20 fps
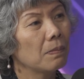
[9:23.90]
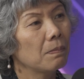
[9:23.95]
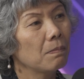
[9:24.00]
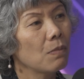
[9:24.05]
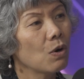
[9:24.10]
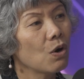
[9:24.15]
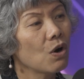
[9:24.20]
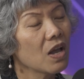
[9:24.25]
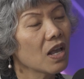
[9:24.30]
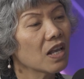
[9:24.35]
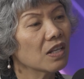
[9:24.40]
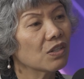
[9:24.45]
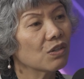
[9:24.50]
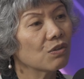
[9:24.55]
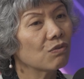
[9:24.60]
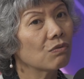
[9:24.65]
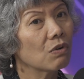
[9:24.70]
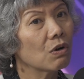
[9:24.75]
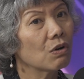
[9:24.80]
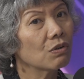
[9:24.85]
More as
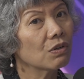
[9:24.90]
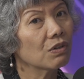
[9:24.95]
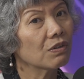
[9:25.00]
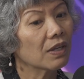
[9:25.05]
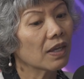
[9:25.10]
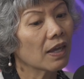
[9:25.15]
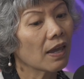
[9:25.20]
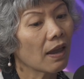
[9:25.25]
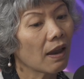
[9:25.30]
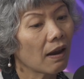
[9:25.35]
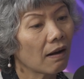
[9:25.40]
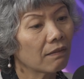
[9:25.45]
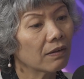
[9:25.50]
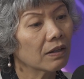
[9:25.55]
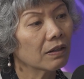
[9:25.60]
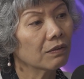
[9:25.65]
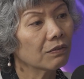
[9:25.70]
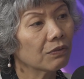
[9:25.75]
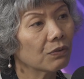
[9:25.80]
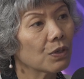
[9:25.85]
a role of
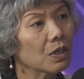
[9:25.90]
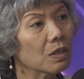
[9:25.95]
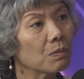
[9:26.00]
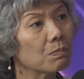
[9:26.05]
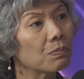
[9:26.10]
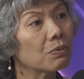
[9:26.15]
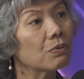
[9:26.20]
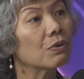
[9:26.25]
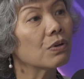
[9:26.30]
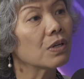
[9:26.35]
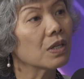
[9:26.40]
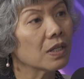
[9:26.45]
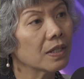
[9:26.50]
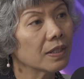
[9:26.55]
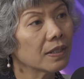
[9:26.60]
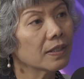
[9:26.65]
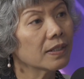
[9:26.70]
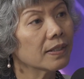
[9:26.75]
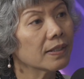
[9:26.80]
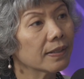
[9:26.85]
caring for
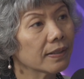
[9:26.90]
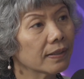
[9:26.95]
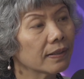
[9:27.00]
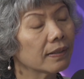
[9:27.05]
employees.